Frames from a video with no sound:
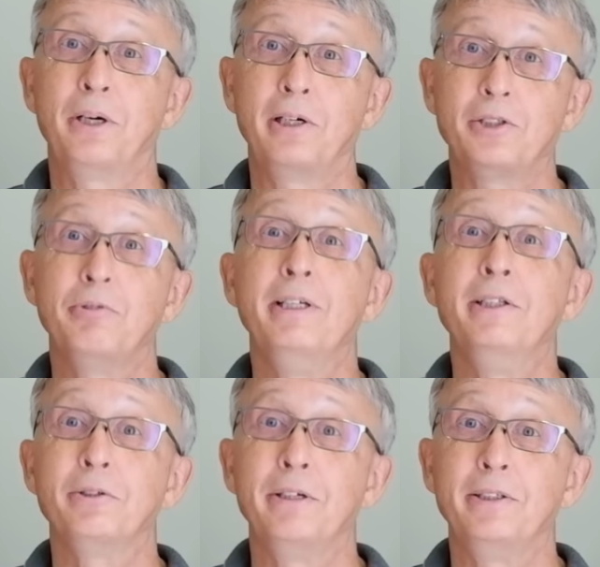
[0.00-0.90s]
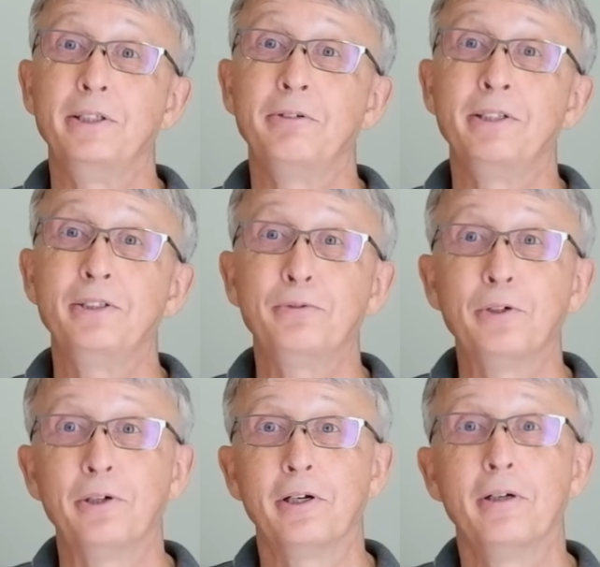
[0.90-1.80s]
parts within
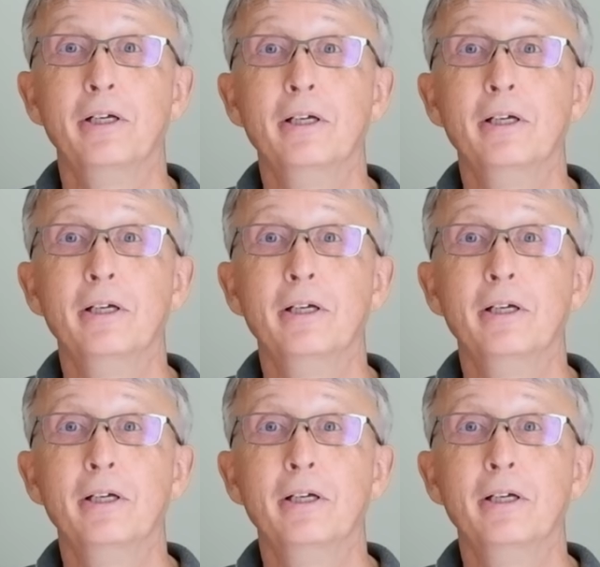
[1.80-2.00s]
2024,